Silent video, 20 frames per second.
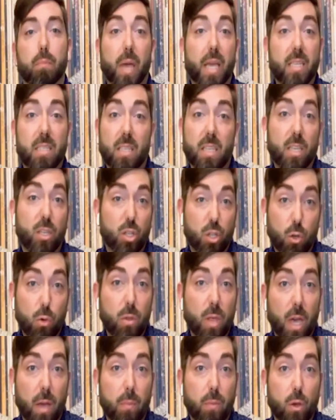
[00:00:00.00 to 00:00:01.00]
basically
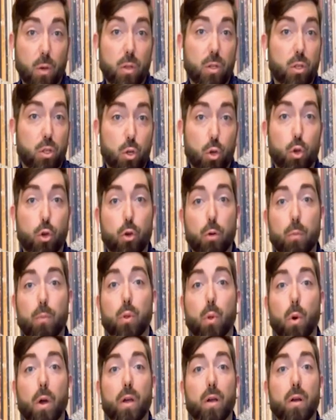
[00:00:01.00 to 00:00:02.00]
sue them. You can sue your
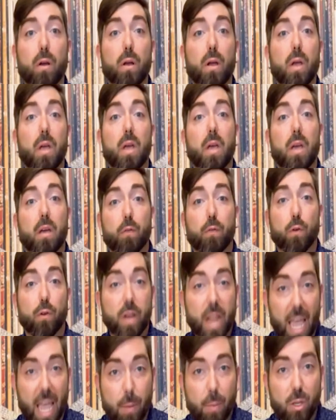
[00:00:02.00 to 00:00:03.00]
employer for
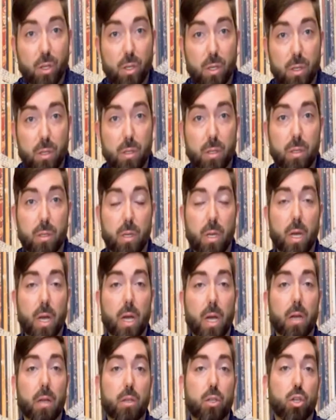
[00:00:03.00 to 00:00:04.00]
damages
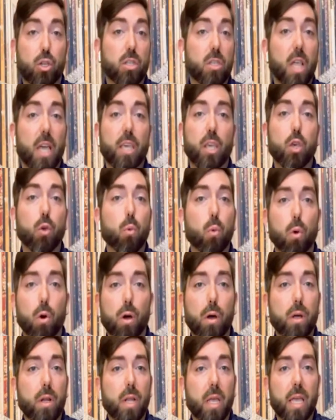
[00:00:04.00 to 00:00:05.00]
just like you
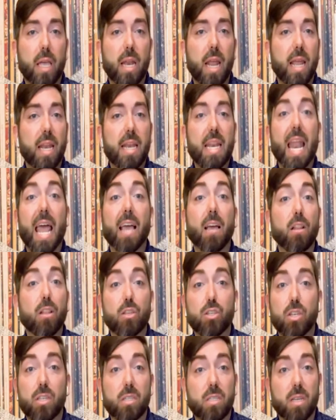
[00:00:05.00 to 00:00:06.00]
would in a
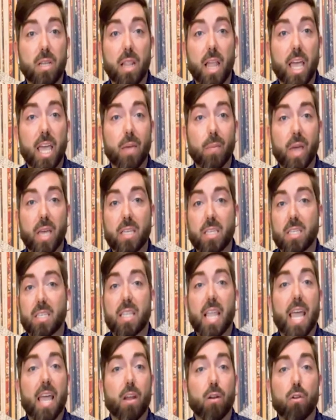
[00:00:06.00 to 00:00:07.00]
negligence claim, a
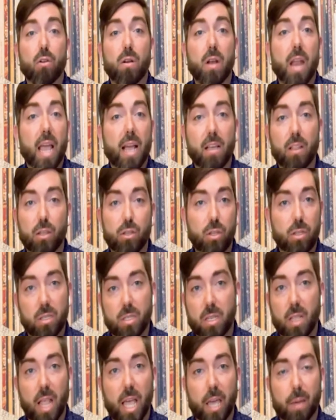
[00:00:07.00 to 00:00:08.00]
standard
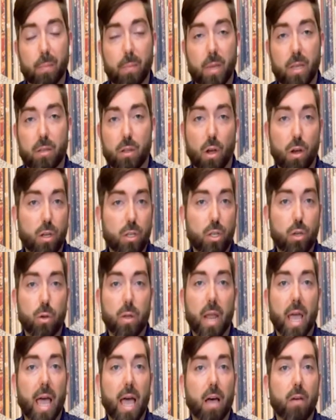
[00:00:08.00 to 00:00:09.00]
negligence claim. As long as you
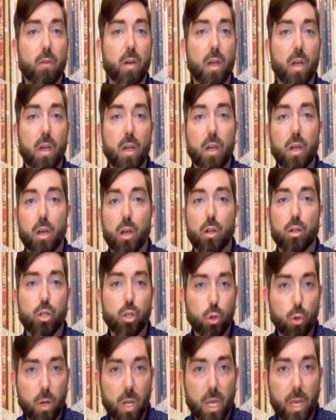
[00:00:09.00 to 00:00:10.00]
could have the
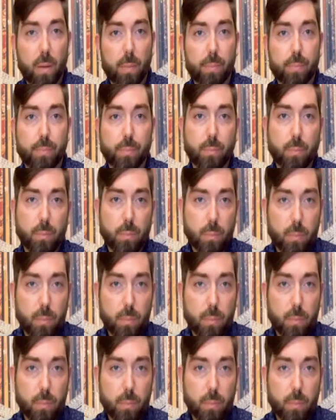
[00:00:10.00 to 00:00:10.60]
duty